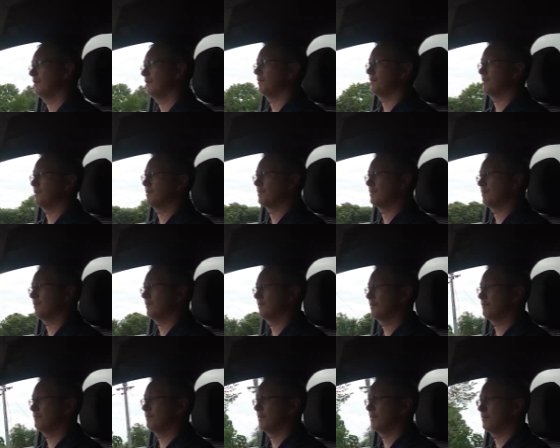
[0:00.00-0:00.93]
which is
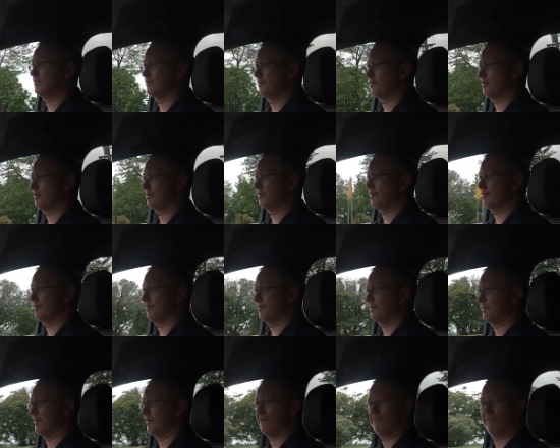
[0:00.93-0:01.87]
nice because you've got
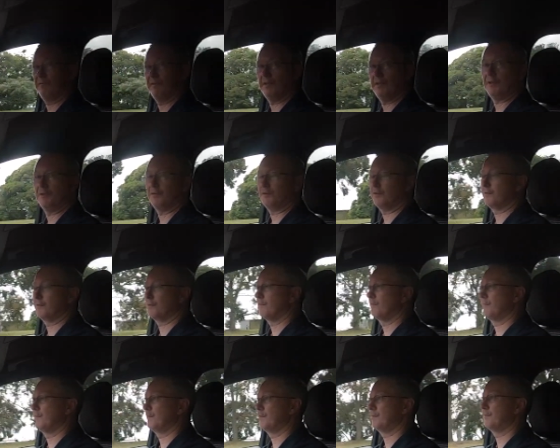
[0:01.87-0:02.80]
a really good sort
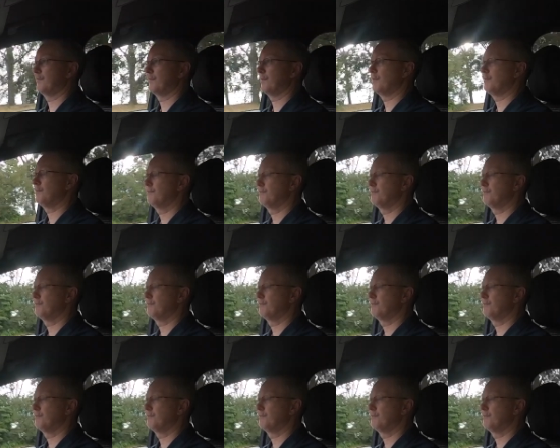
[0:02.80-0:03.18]
of field of view.